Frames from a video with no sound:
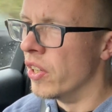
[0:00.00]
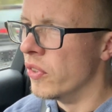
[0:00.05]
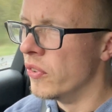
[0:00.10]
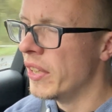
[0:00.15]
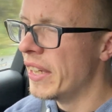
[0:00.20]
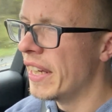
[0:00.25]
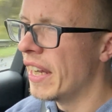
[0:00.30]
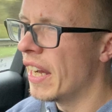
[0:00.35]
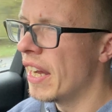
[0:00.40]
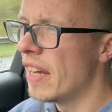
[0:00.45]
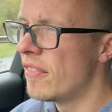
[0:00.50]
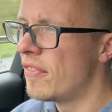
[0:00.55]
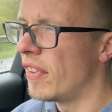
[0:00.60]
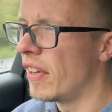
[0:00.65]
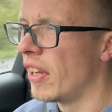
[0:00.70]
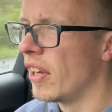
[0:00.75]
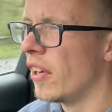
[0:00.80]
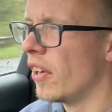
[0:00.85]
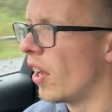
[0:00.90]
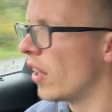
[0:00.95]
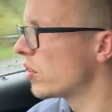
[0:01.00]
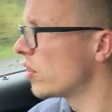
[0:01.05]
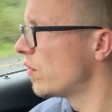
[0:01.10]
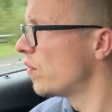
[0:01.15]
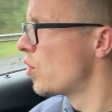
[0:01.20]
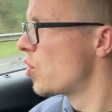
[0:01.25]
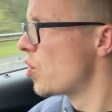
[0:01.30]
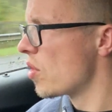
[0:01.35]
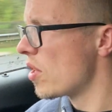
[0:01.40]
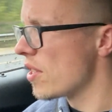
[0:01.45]
we have a lot
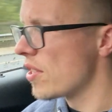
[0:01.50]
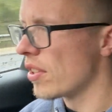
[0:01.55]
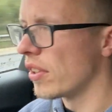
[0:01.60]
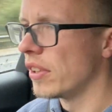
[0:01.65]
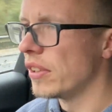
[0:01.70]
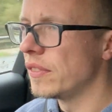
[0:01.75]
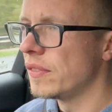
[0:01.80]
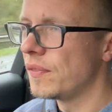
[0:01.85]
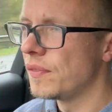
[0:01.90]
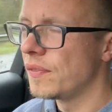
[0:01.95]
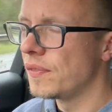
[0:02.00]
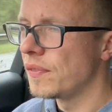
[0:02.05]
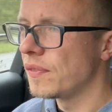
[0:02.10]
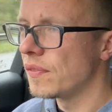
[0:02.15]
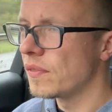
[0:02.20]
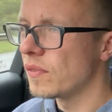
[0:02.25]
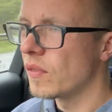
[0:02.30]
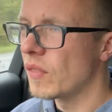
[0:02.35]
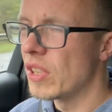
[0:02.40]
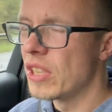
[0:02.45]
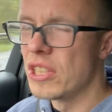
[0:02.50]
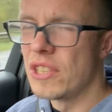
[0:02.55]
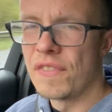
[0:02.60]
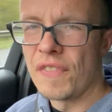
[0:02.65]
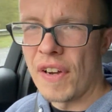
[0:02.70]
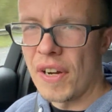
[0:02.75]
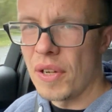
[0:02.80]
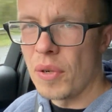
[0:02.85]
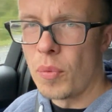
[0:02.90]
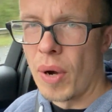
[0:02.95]
of drizzle it's
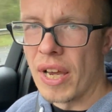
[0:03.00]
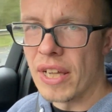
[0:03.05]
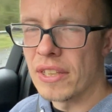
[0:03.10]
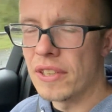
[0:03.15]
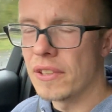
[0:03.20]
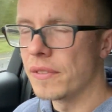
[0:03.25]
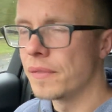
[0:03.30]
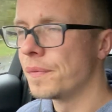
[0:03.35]
very wet